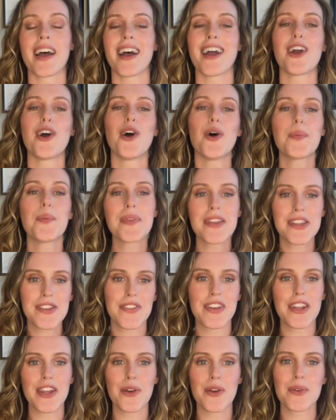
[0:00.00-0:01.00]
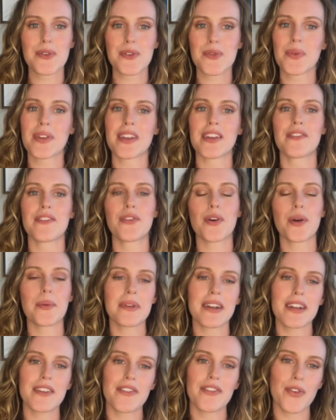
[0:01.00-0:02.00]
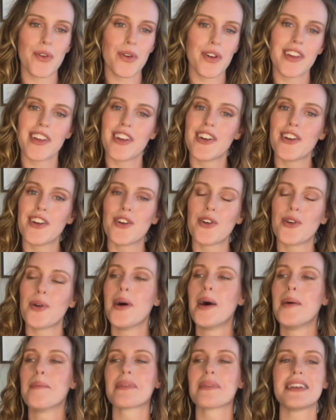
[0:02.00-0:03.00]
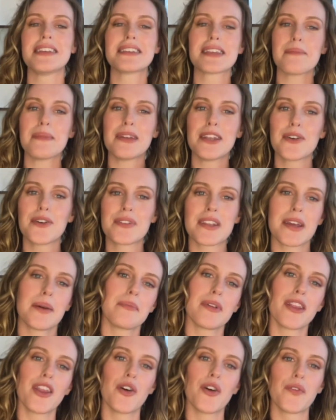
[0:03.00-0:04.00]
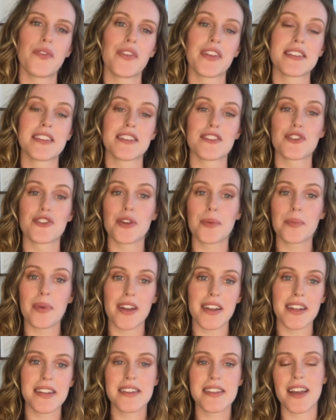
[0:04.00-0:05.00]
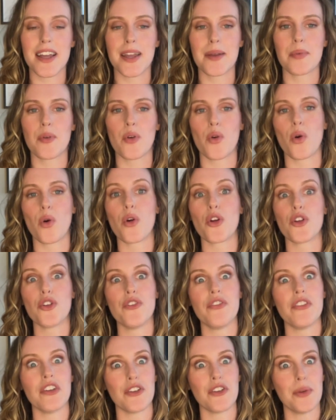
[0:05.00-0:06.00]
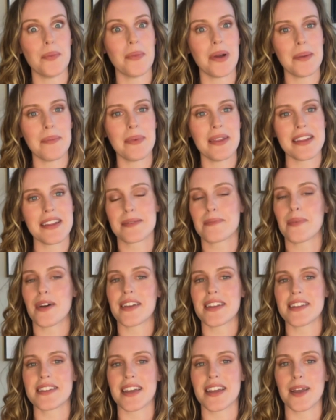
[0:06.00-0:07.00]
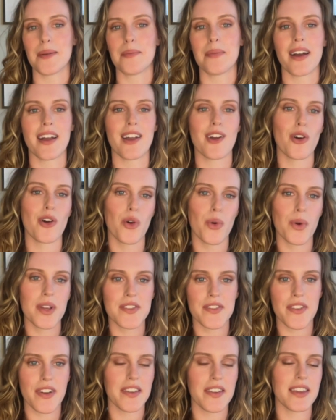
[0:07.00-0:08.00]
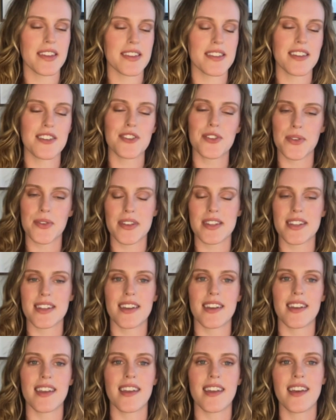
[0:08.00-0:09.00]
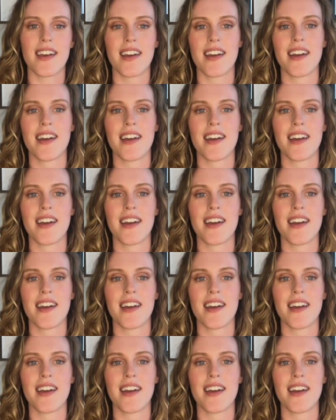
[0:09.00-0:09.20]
I hope this video was really informative for you. Please let me know down below if this is your body type or you feel you might be this body type. Always find this interesting.